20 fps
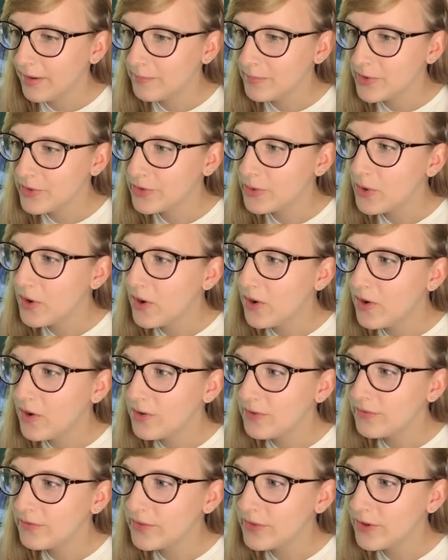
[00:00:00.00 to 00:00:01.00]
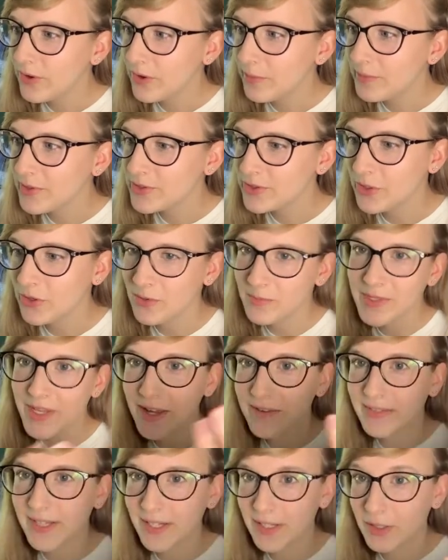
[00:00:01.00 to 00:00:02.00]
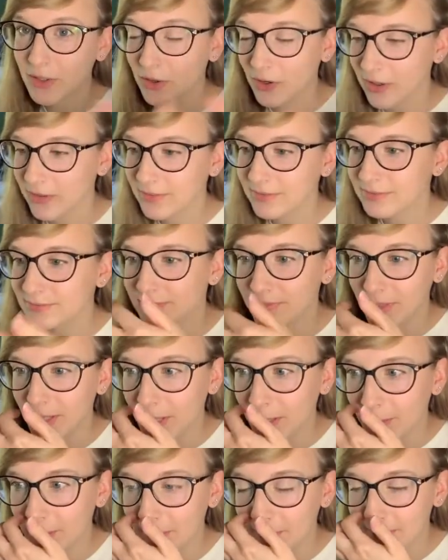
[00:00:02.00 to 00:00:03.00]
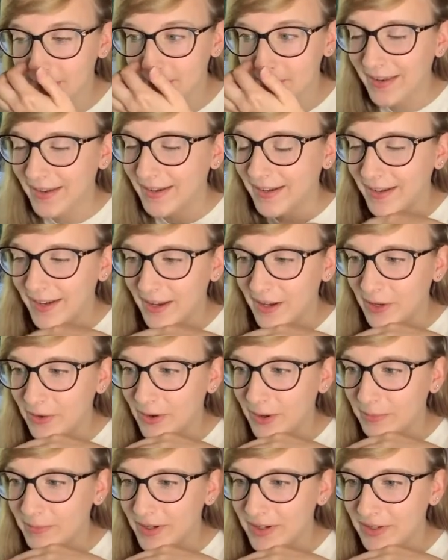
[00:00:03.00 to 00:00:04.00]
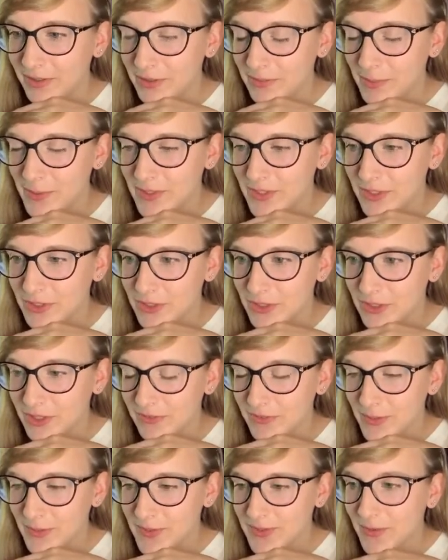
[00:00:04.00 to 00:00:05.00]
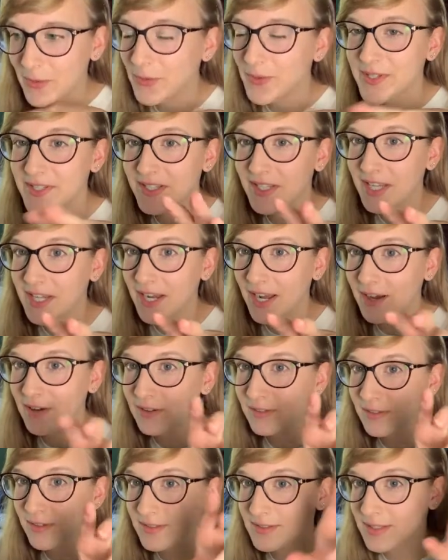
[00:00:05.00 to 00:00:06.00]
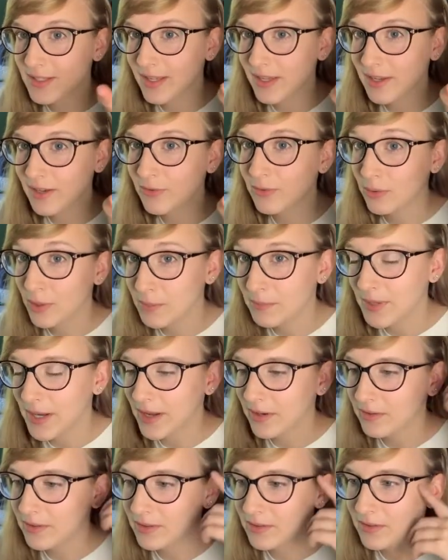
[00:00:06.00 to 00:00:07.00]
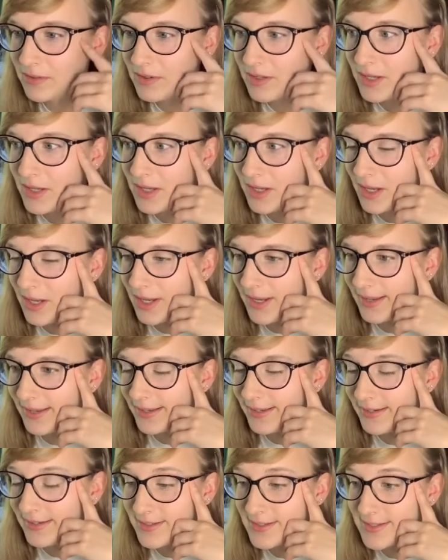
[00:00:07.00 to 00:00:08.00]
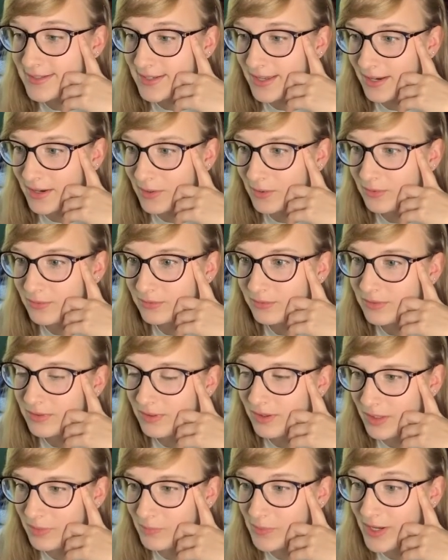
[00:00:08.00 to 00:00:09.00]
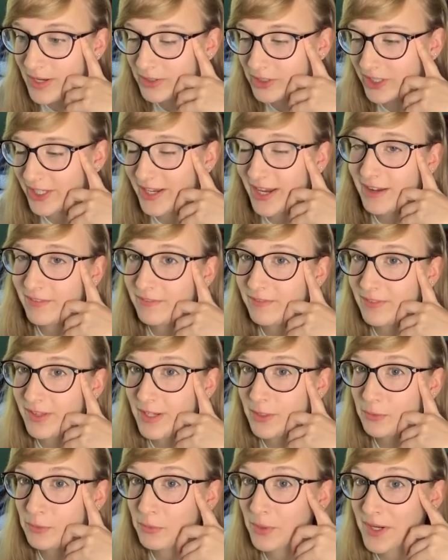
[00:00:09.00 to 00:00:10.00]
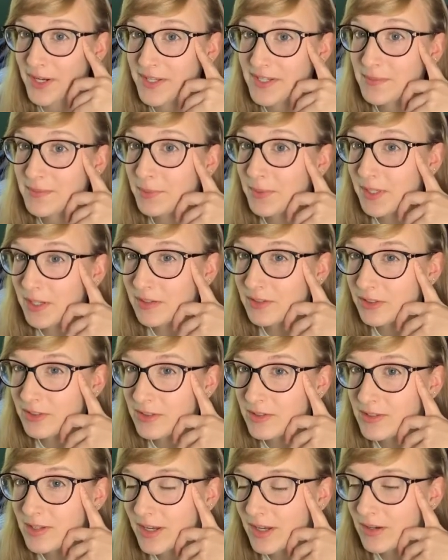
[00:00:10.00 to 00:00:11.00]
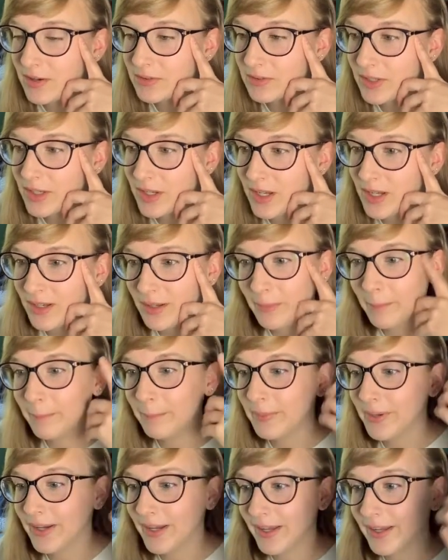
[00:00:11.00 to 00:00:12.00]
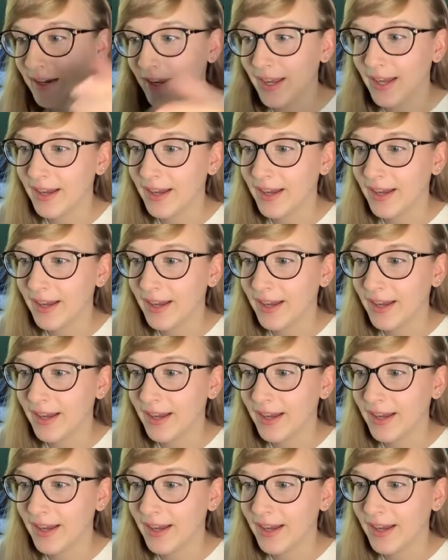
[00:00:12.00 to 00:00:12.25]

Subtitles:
So all of the Harmonist homes had like a garden like this. Now, I'm not 100% sure if it was always laid out in this like grid pattern. It is now, and we actually have like raised planters now, but